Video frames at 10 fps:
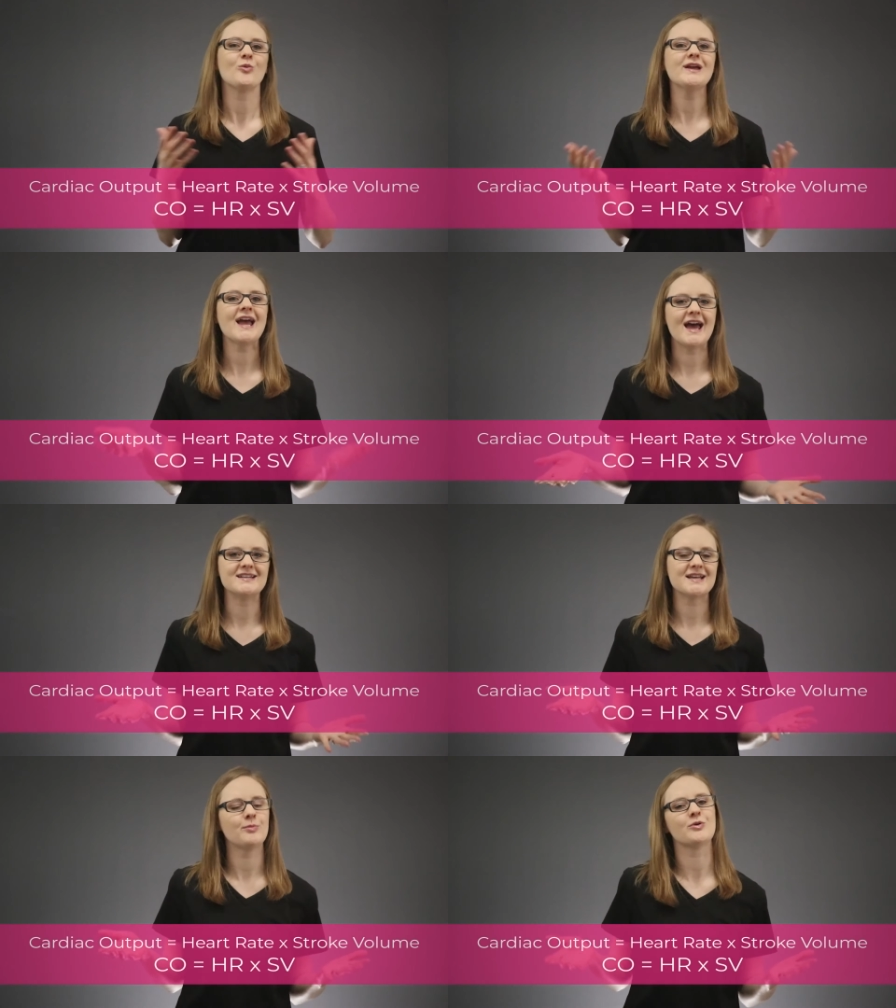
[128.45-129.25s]
we
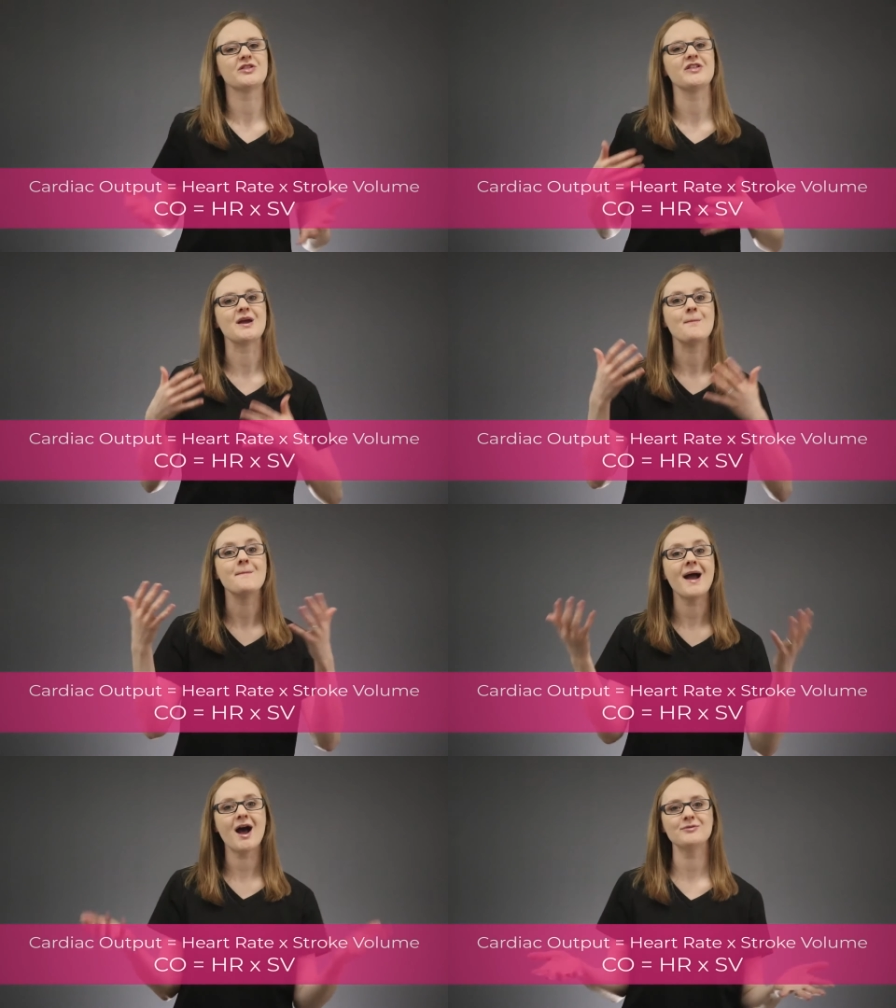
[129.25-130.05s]
end up with the
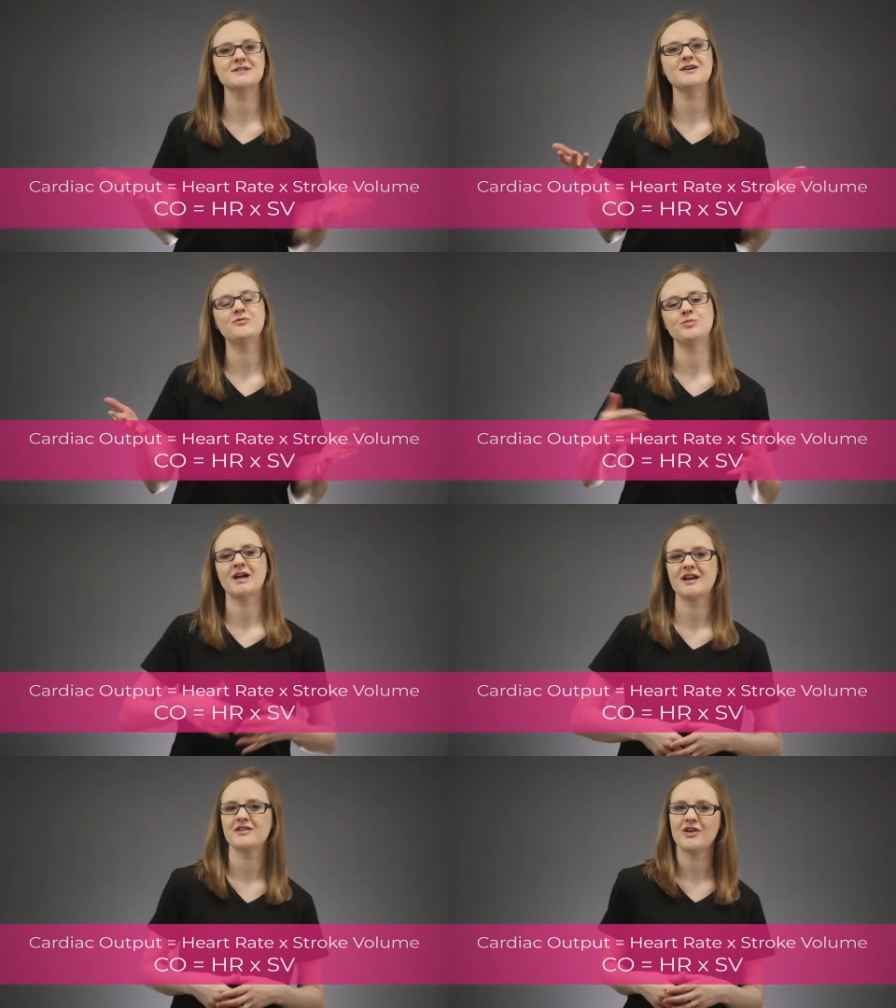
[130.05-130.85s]
amount of
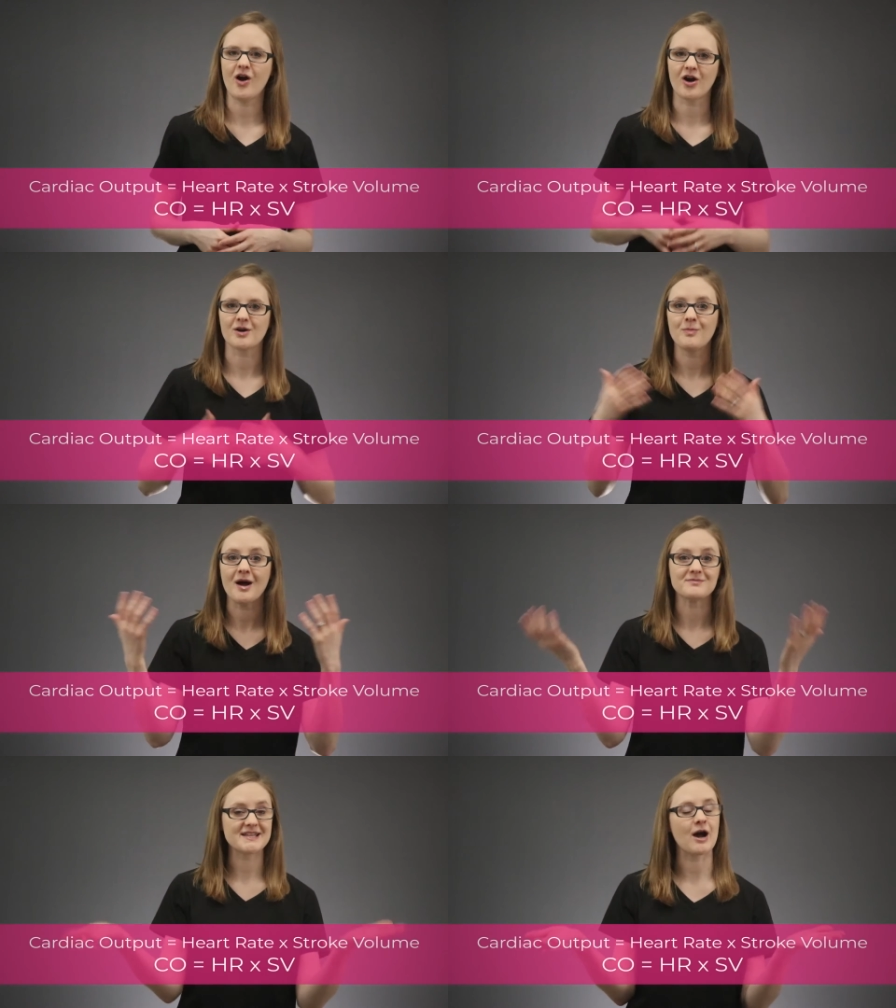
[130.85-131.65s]
blood the heart
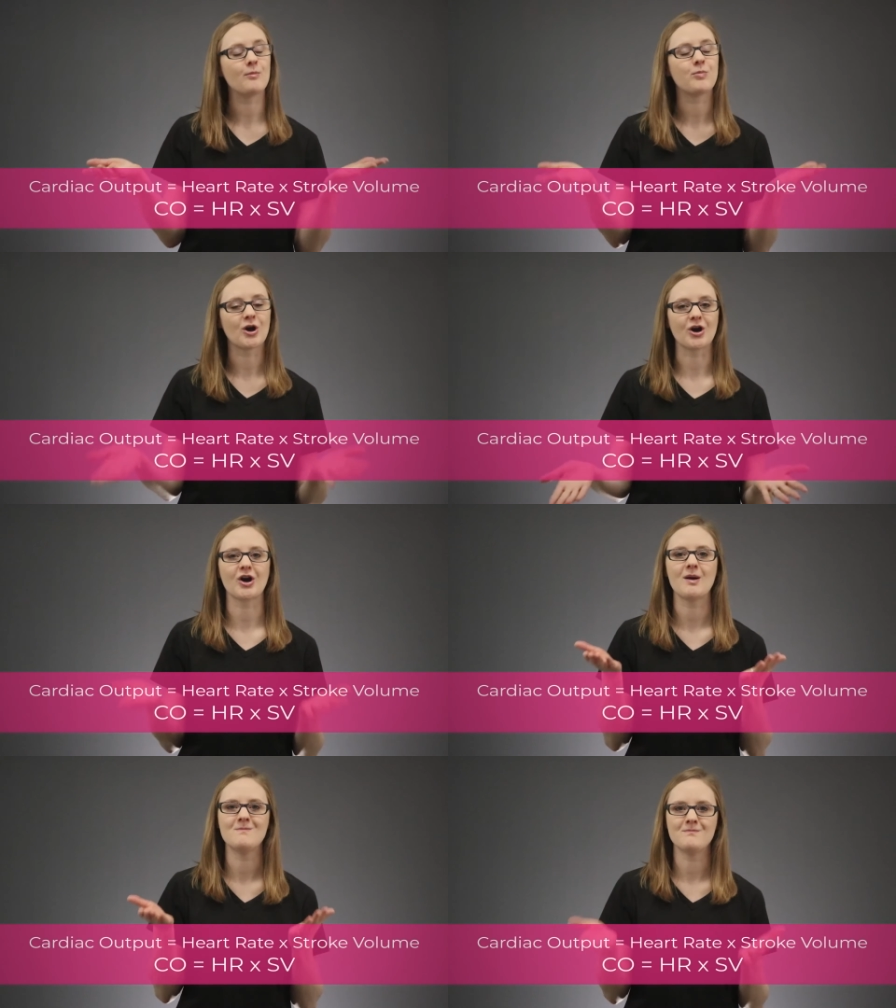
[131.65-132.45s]
pumps out per